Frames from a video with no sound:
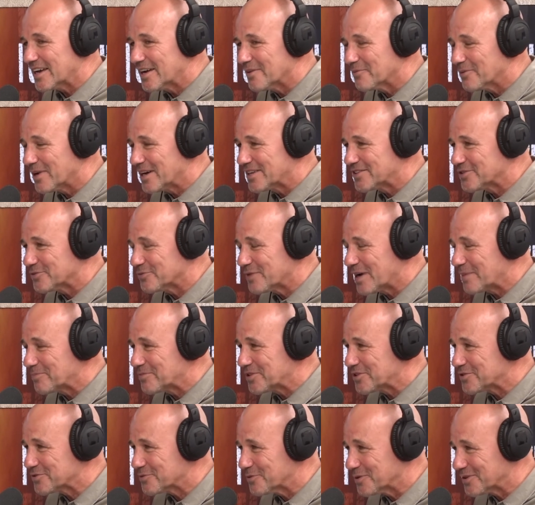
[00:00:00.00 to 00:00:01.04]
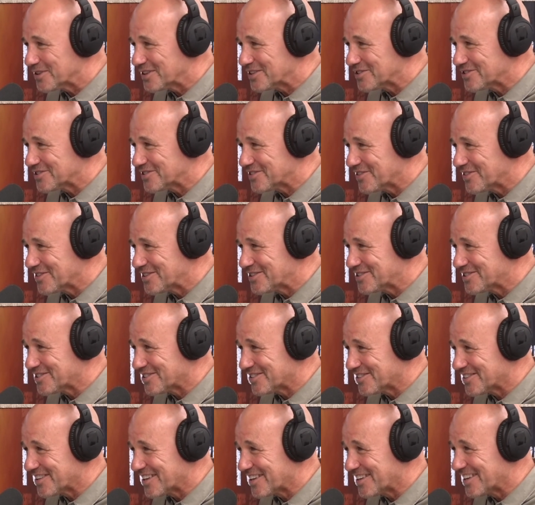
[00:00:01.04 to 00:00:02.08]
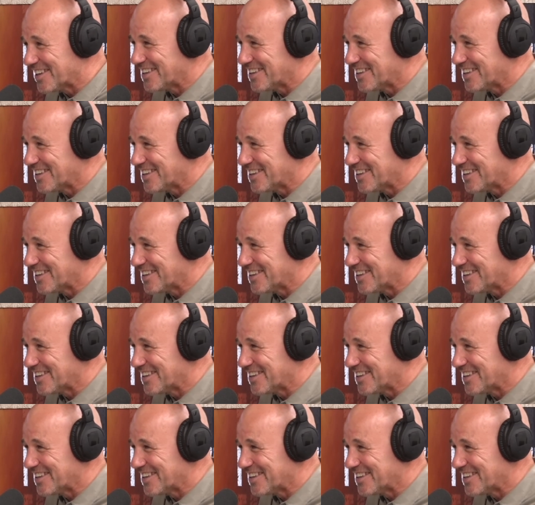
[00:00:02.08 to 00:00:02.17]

wait to Raptor Squad listen to this and